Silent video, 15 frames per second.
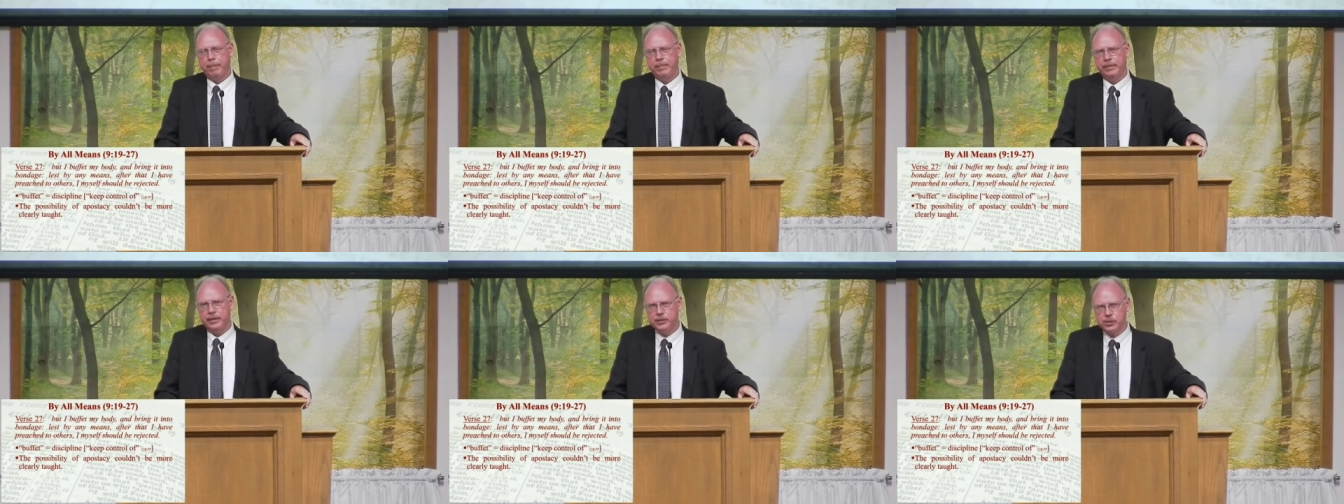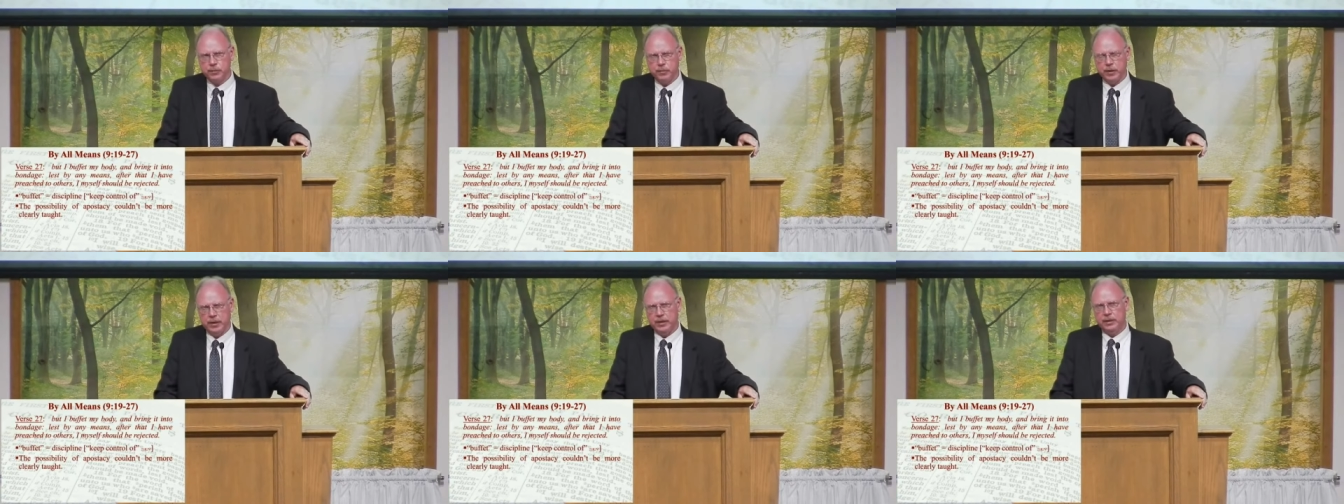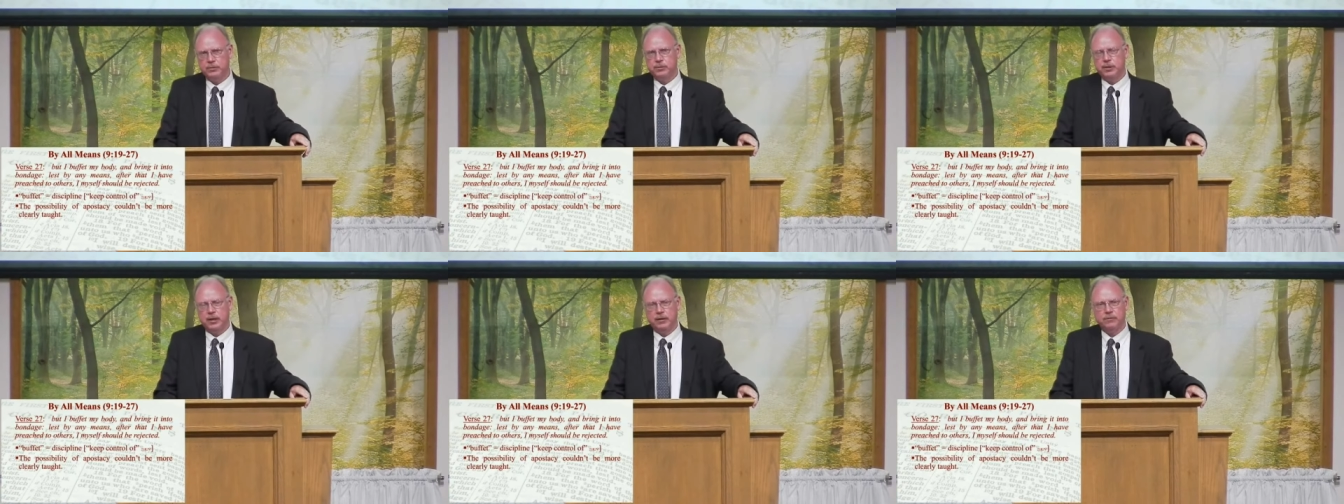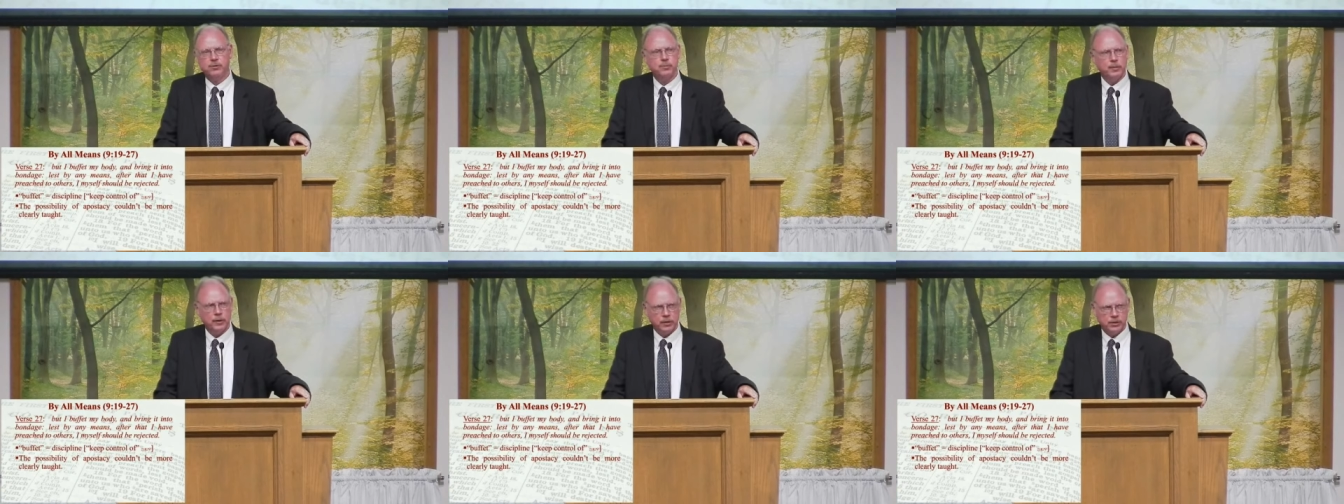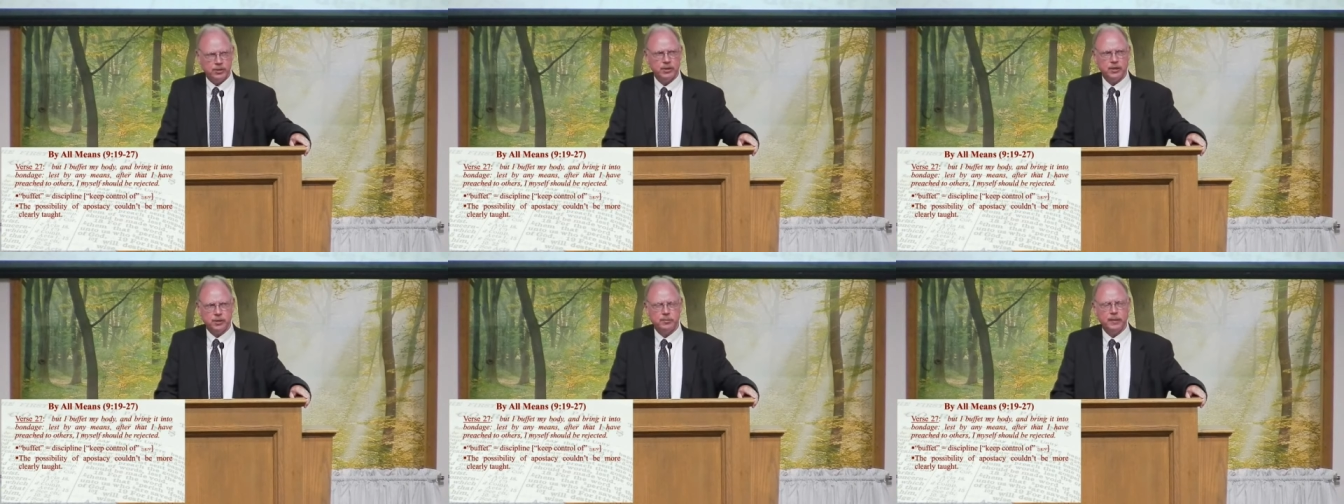disciplining himself,
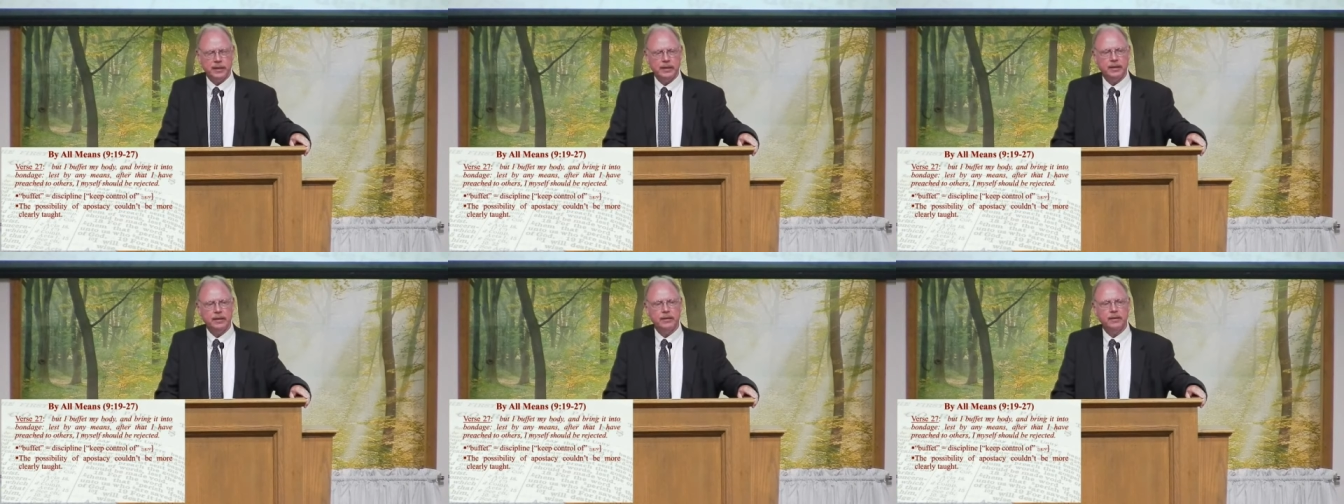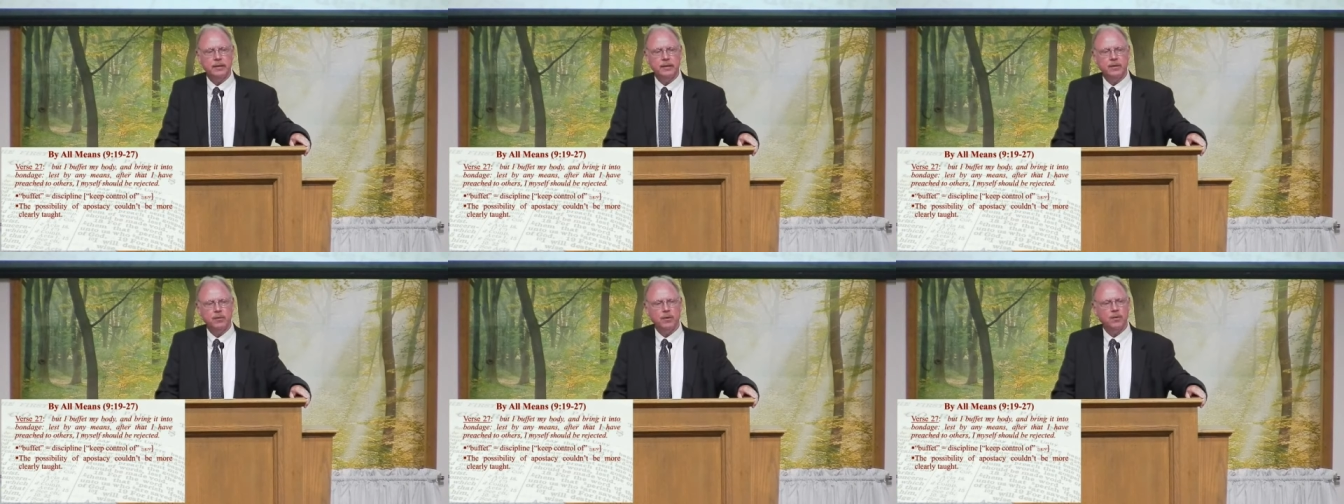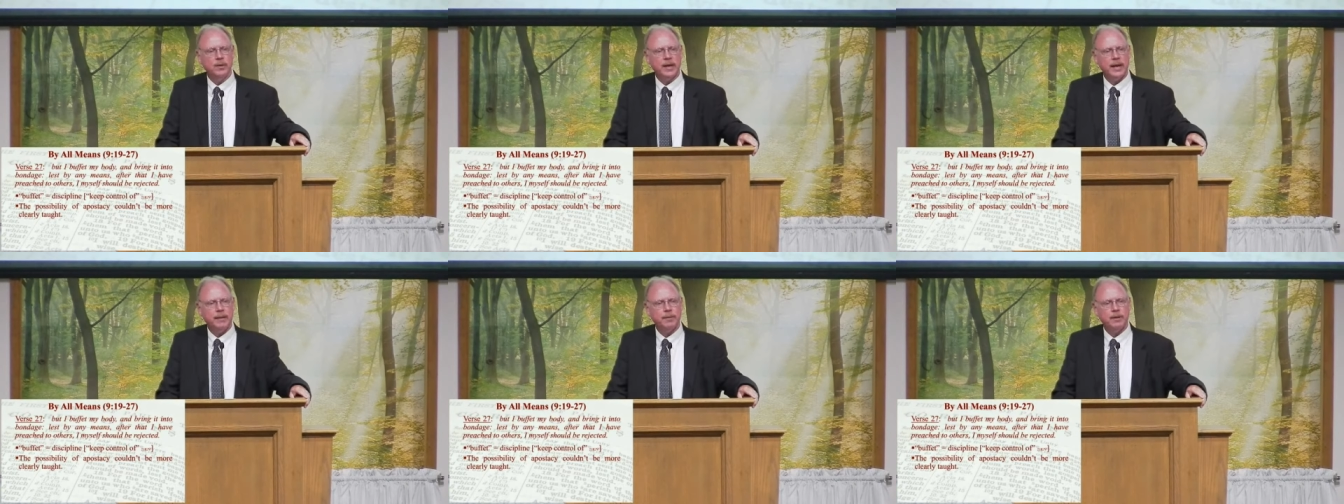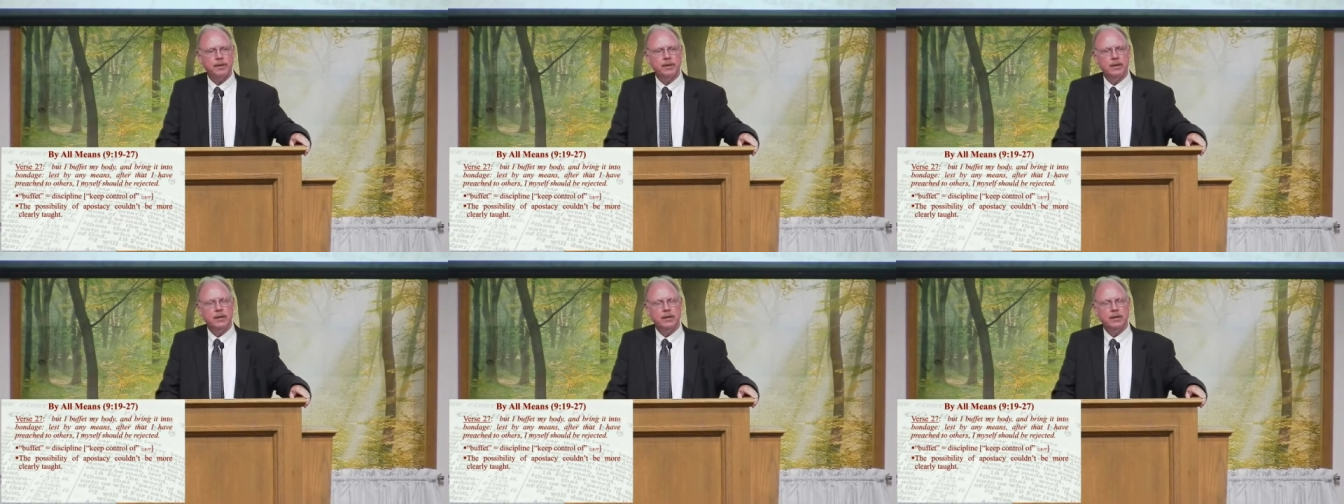spiritually speaking. What would happen?